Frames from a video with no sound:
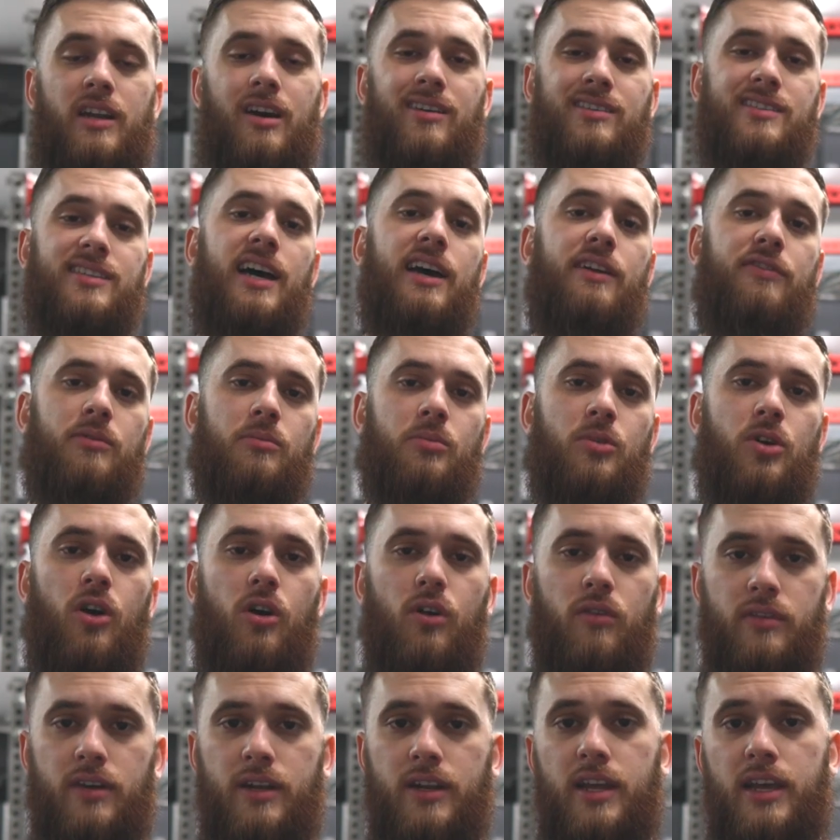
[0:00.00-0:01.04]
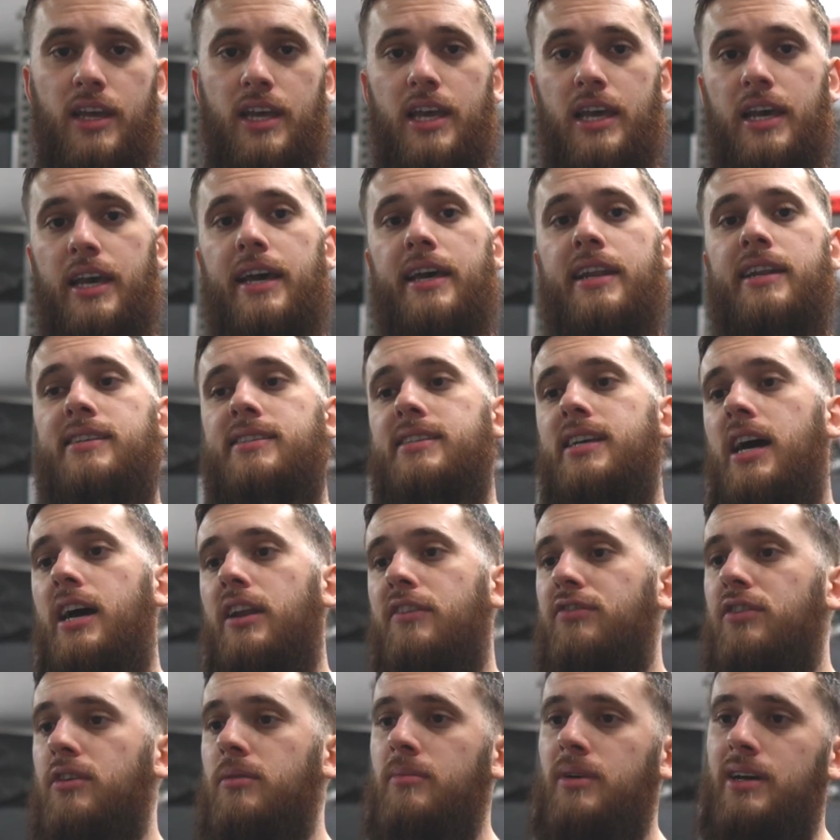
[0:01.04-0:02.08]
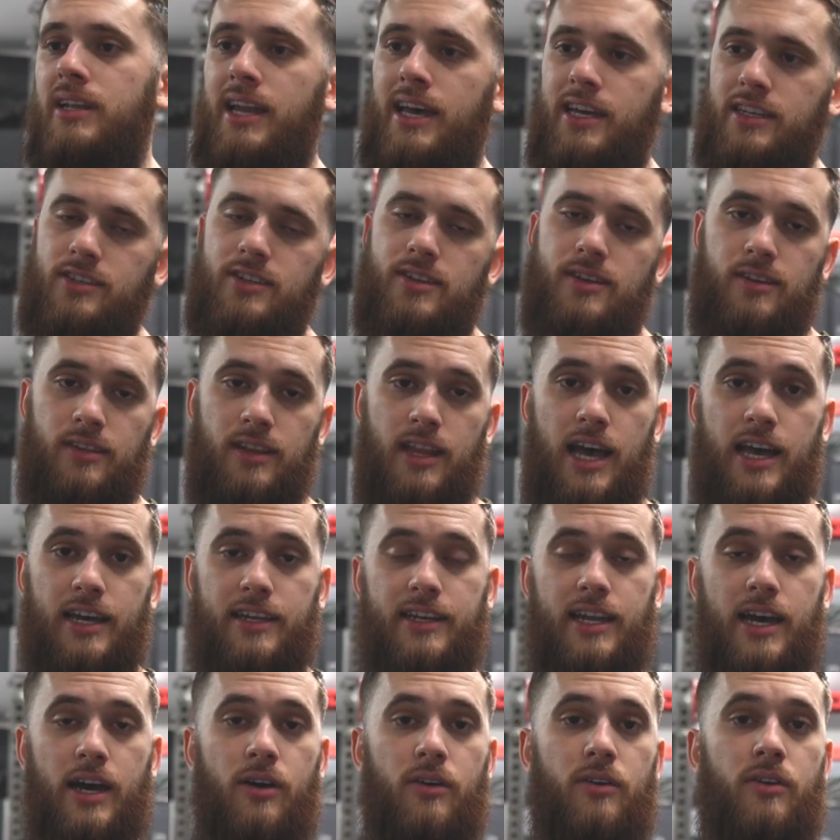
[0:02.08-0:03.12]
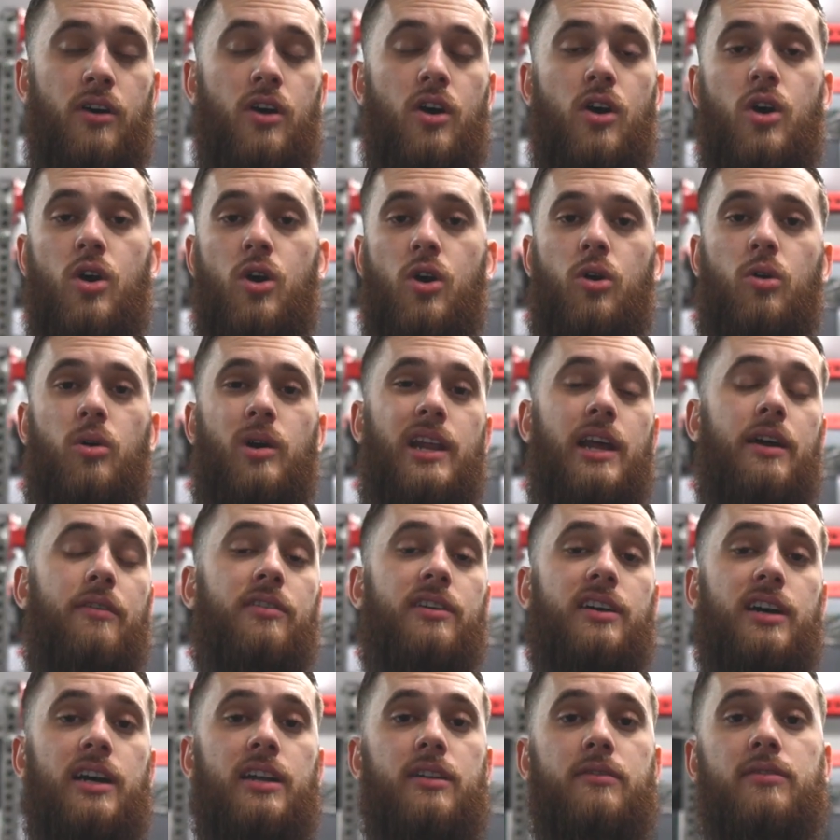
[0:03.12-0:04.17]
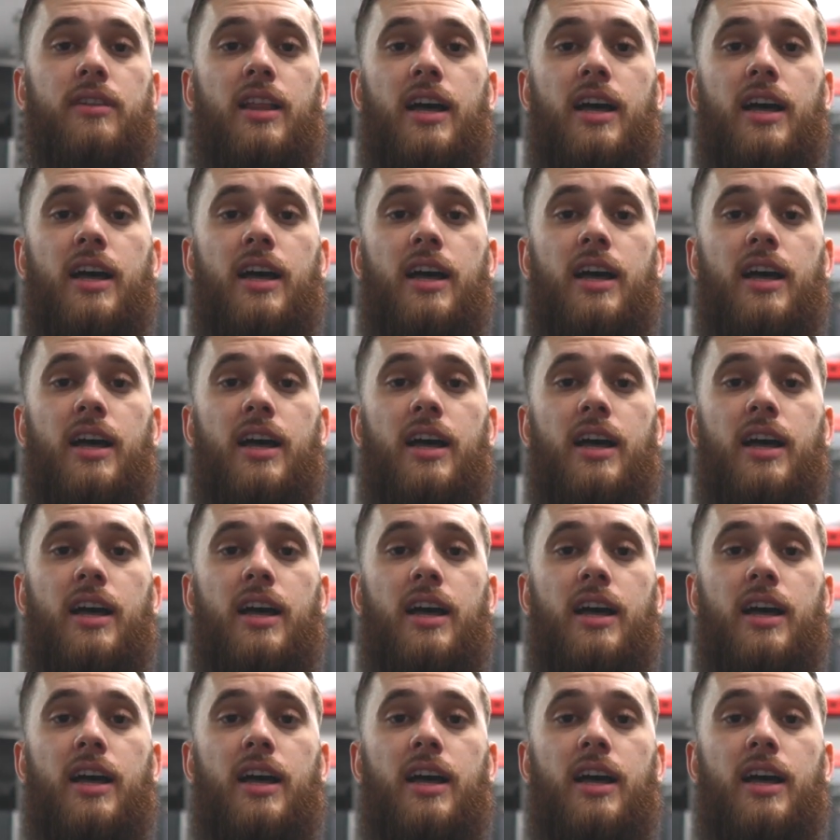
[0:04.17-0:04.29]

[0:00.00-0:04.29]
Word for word: Now, aside from COVID and aside from an national lockdown or whatever kind of